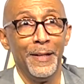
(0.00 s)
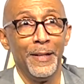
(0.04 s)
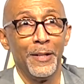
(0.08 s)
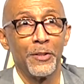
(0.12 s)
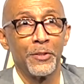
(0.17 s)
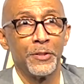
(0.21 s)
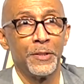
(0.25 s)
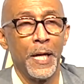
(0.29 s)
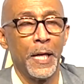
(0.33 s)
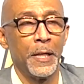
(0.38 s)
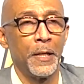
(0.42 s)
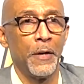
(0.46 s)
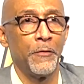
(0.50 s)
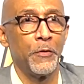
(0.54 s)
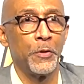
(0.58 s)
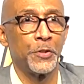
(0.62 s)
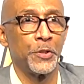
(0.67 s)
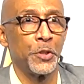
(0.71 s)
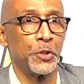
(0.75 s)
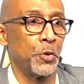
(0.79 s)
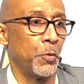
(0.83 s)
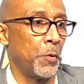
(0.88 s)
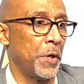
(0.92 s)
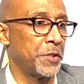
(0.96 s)
Because not every
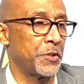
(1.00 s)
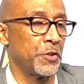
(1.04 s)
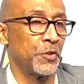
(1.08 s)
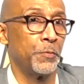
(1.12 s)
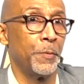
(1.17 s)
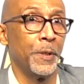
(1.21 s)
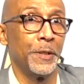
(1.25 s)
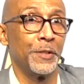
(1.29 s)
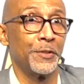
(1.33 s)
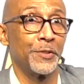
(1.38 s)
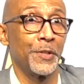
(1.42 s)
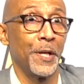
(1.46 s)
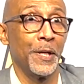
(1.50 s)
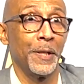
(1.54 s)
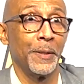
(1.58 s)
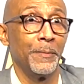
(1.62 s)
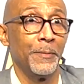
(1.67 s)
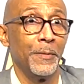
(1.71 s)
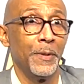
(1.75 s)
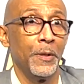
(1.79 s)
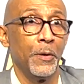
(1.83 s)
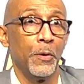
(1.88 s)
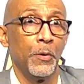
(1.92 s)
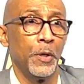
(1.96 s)
situation has been the same.
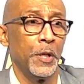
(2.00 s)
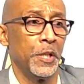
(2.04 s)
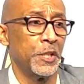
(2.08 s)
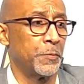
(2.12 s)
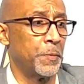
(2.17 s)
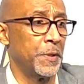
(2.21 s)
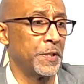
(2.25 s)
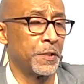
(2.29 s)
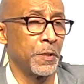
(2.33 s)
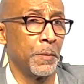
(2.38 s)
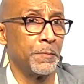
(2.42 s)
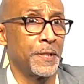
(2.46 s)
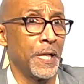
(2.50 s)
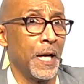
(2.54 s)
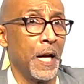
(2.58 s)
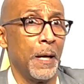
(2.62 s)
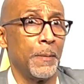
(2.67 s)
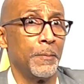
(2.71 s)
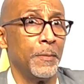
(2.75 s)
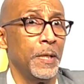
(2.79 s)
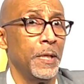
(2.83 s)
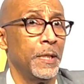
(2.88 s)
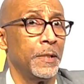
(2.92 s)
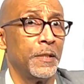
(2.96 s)
It's been
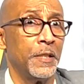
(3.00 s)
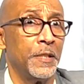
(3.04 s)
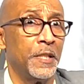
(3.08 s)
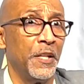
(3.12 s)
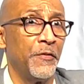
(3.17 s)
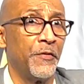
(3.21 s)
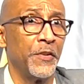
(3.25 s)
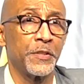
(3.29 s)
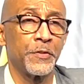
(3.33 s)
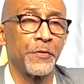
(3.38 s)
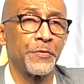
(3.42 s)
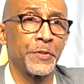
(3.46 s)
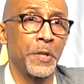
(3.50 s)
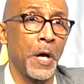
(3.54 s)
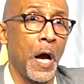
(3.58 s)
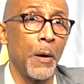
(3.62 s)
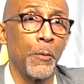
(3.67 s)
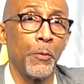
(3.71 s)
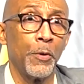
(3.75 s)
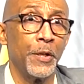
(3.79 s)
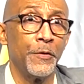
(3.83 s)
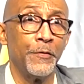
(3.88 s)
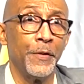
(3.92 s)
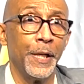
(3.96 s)
sometimes the defensive
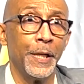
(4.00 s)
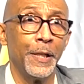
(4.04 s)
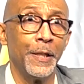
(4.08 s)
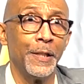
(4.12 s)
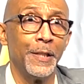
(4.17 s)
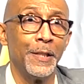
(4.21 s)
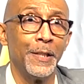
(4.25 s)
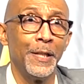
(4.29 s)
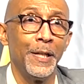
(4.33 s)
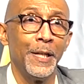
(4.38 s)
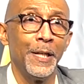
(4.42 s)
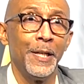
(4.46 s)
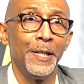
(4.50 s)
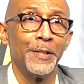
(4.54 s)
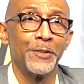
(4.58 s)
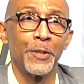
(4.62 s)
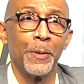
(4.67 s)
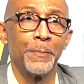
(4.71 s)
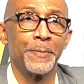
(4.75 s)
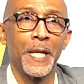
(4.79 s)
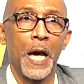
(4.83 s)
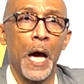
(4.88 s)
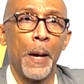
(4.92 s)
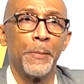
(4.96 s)
stop we needed.
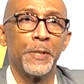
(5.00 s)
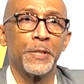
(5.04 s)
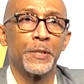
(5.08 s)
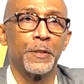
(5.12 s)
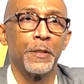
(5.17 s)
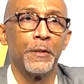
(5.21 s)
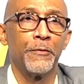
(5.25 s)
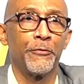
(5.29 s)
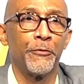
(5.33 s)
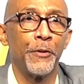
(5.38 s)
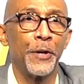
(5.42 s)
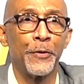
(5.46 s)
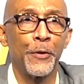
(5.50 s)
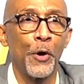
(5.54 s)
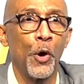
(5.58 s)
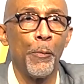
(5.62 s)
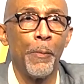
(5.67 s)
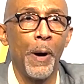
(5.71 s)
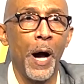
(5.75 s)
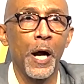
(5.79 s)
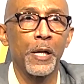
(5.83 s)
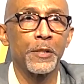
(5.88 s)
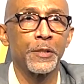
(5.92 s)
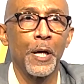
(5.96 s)
Sometimes it's the free throw
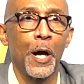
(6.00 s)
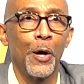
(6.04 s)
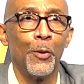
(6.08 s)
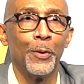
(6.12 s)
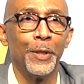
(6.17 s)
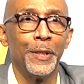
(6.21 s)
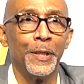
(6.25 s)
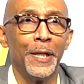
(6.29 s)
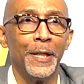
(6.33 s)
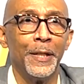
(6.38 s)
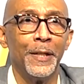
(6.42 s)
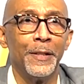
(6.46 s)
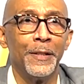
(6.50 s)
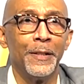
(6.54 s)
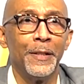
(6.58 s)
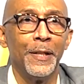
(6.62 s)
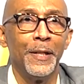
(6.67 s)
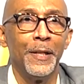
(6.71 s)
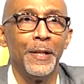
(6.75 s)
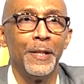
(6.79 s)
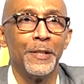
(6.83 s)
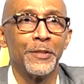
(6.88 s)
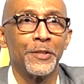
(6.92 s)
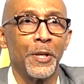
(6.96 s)
box out we needed.
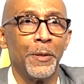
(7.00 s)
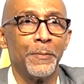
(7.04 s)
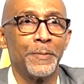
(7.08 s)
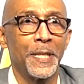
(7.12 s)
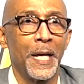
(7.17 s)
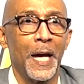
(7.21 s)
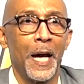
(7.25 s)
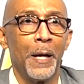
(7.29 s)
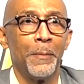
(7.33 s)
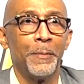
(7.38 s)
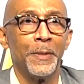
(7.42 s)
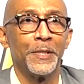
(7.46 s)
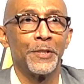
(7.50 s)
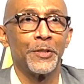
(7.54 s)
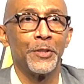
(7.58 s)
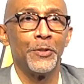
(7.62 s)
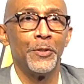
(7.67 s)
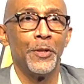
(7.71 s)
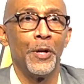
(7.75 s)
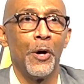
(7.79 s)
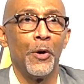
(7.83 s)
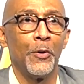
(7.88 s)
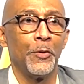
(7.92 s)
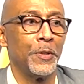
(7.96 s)
Sometimes it's, you
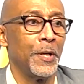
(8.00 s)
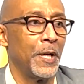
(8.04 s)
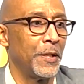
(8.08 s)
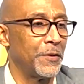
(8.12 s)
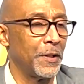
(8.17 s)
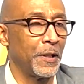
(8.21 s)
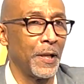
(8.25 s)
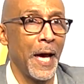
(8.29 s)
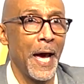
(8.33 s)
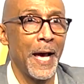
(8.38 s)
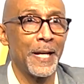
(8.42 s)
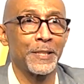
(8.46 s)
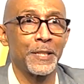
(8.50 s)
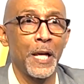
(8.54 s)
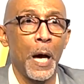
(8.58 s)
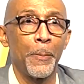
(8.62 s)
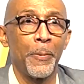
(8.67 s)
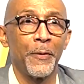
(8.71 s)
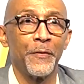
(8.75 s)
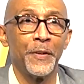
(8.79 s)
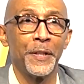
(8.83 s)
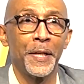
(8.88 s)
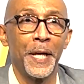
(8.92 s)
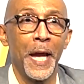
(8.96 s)
know, the last stop
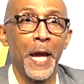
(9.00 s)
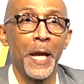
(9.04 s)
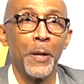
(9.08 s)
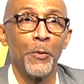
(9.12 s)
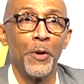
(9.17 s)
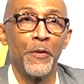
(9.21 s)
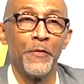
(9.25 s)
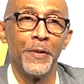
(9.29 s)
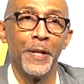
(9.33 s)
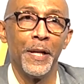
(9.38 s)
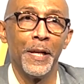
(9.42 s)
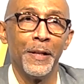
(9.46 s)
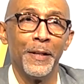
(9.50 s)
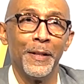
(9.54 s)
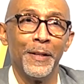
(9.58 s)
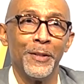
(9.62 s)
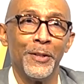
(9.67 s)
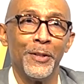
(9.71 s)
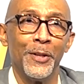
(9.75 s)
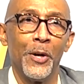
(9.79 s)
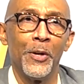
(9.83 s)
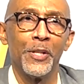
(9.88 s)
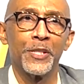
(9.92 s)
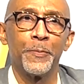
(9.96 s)
of the game we've needed.
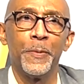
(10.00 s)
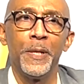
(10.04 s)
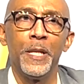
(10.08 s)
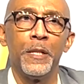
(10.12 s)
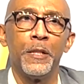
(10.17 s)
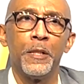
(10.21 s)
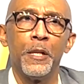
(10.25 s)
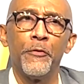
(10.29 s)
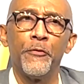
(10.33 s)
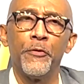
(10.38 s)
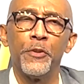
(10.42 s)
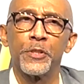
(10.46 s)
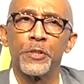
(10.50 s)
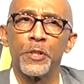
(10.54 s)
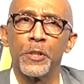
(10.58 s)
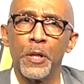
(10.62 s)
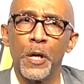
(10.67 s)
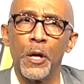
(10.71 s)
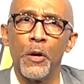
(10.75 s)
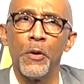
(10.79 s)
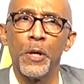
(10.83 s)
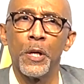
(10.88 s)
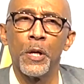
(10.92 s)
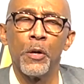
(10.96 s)
You know, it's been different
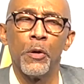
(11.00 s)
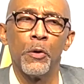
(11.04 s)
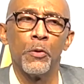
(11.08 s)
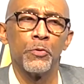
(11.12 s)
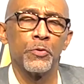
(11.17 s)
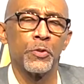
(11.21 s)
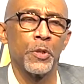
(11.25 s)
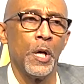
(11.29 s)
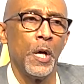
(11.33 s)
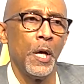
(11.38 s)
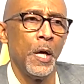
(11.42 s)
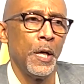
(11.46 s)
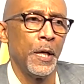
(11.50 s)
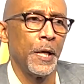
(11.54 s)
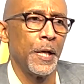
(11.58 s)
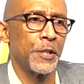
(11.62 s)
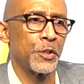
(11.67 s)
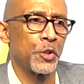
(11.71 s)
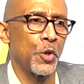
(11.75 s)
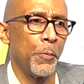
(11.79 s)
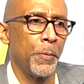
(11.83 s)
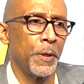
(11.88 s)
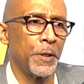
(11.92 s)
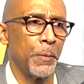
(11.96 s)
scenarios. And
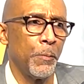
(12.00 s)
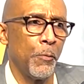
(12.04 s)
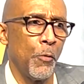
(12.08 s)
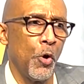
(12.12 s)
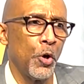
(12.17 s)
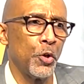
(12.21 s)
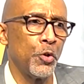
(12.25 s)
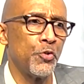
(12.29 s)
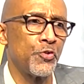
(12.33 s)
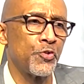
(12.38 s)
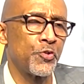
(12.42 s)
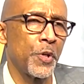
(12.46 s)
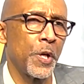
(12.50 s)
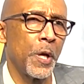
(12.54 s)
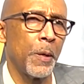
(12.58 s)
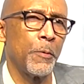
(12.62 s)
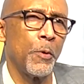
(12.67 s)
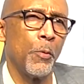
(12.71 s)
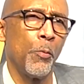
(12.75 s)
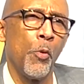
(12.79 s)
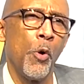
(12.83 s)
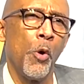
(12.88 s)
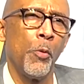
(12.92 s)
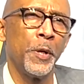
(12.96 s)
so, but the more you see them,
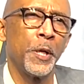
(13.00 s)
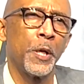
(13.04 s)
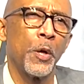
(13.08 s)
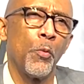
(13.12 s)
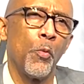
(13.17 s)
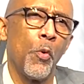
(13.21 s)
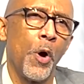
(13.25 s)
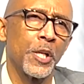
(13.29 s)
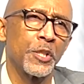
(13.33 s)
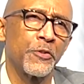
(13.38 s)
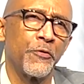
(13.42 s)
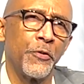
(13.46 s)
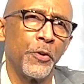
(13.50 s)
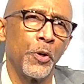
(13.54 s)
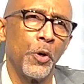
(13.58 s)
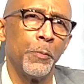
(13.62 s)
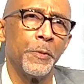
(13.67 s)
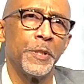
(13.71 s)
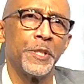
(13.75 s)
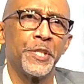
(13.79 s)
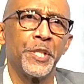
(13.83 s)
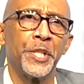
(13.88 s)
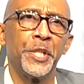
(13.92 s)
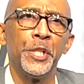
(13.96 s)
the more we can watch film
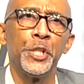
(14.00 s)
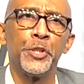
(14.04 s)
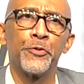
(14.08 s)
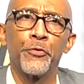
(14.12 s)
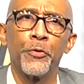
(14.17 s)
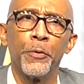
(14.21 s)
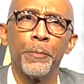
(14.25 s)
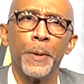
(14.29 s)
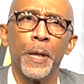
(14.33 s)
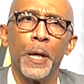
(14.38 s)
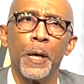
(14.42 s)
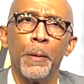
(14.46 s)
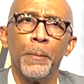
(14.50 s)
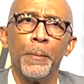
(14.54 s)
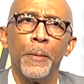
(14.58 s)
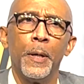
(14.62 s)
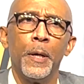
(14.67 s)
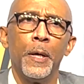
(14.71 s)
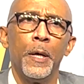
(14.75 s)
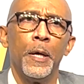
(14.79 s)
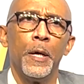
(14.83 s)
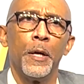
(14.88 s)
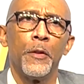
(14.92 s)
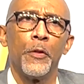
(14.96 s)
and teach from them,
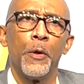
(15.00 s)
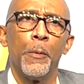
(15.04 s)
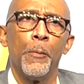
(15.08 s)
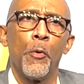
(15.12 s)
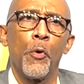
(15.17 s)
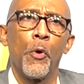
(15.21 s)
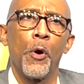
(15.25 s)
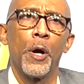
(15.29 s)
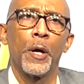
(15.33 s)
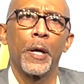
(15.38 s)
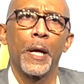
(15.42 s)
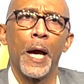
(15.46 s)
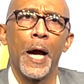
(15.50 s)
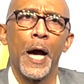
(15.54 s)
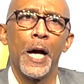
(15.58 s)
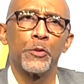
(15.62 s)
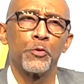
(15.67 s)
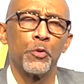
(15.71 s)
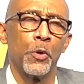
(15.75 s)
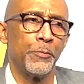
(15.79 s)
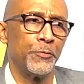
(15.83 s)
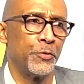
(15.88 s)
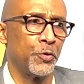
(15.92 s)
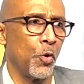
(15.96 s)
the more our
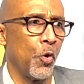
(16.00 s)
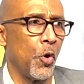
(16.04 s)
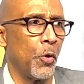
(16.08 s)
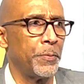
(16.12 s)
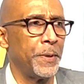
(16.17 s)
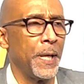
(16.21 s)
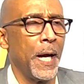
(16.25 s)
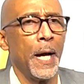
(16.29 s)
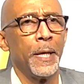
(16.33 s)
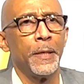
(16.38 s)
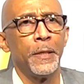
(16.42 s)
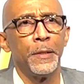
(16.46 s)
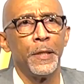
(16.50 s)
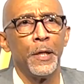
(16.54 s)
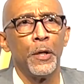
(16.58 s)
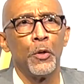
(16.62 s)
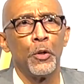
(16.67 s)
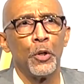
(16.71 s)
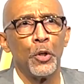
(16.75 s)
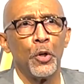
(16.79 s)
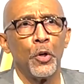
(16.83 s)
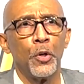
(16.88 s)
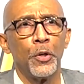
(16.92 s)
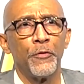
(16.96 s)
guys will absorb that and they'll
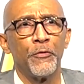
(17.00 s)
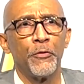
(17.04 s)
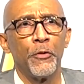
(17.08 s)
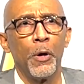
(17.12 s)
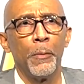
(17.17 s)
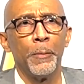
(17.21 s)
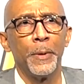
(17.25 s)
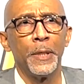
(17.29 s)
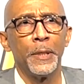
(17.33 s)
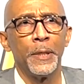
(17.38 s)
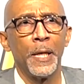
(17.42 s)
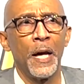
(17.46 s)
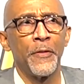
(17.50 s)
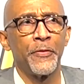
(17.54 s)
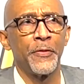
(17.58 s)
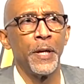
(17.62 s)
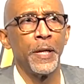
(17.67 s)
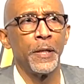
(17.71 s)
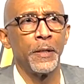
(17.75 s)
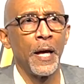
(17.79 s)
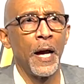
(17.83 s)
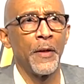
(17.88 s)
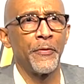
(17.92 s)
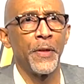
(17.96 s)
learn from it. And I
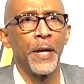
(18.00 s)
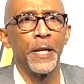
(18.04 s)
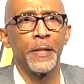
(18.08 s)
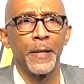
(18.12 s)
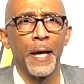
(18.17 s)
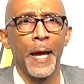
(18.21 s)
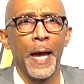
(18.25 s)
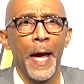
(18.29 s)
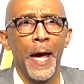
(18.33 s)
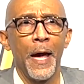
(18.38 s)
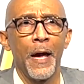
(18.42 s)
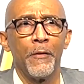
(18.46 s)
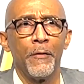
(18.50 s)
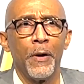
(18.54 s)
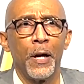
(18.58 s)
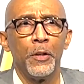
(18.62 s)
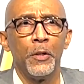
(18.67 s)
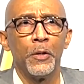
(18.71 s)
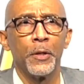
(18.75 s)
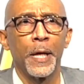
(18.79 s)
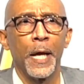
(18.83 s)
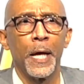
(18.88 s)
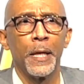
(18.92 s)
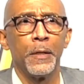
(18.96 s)
think they have. I
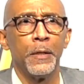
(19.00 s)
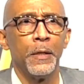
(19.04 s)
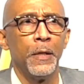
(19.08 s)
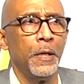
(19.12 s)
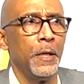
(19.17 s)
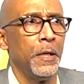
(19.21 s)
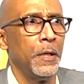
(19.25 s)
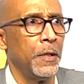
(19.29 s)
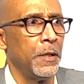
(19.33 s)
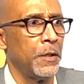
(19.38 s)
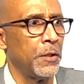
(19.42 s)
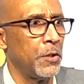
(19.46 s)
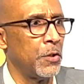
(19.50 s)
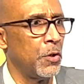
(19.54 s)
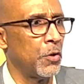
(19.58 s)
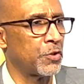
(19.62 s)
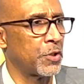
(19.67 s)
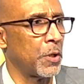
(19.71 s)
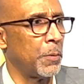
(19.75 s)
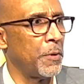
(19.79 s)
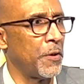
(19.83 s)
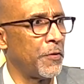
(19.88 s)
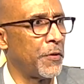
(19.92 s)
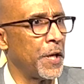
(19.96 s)
look at, you know,
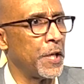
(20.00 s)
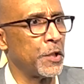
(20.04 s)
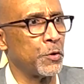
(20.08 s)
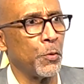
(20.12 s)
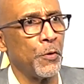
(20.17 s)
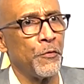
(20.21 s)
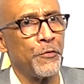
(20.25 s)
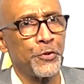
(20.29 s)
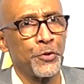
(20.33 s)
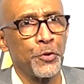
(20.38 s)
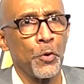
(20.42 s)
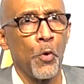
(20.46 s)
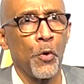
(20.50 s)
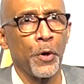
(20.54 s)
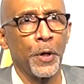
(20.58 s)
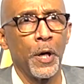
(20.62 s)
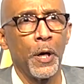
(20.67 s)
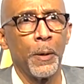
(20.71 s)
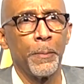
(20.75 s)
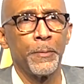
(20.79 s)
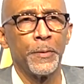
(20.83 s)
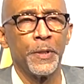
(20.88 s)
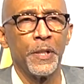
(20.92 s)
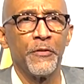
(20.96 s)
some of the things we've shored
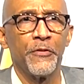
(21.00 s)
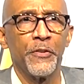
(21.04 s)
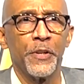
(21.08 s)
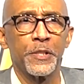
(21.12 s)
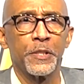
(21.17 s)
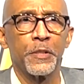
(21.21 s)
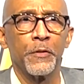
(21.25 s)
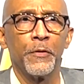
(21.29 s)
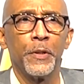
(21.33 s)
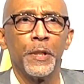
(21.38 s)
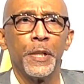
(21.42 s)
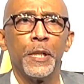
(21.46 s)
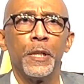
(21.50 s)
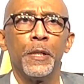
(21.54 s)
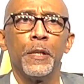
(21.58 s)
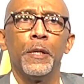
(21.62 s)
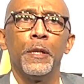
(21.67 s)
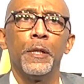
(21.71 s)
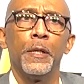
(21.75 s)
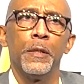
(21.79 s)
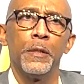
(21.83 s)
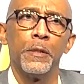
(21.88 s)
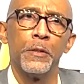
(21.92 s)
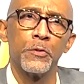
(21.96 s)
up defensively.
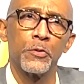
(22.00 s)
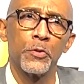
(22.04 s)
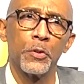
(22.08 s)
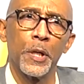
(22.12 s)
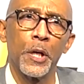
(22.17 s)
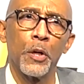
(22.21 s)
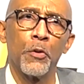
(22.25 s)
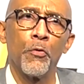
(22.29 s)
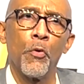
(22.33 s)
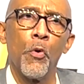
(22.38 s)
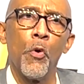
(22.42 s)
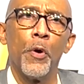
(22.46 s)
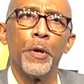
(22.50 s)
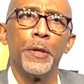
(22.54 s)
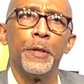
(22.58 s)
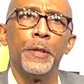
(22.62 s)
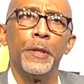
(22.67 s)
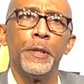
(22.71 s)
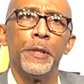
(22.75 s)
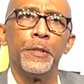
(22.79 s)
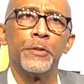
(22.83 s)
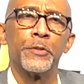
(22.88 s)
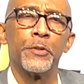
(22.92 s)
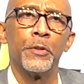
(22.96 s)
So they're growing.
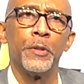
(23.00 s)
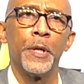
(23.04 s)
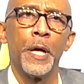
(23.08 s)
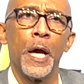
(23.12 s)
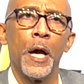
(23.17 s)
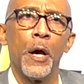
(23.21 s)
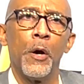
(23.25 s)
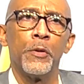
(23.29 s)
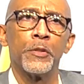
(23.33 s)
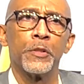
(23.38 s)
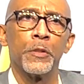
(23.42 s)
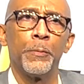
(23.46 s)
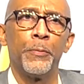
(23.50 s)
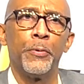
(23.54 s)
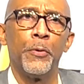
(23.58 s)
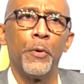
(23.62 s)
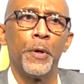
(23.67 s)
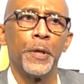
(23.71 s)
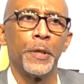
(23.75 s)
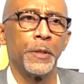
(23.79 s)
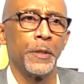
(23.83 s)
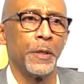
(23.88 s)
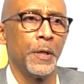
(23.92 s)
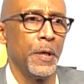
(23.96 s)
And so now it's a
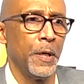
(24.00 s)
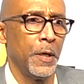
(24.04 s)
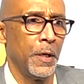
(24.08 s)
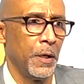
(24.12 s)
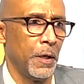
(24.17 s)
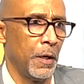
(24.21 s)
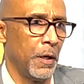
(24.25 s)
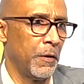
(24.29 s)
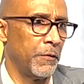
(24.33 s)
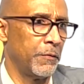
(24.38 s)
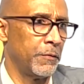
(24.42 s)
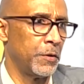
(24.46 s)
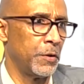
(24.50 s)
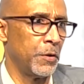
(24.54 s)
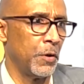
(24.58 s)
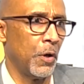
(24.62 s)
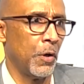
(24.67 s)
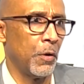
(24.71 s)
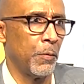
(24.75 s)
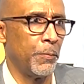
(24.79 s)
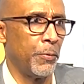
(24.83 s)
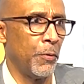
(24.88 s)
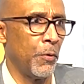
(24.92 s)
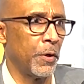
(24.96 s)
point of, you
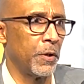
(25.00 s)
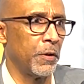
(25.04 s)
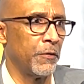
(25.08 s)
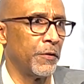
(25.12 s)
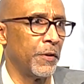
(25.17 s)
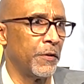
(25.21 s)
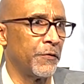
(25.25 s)
know, point of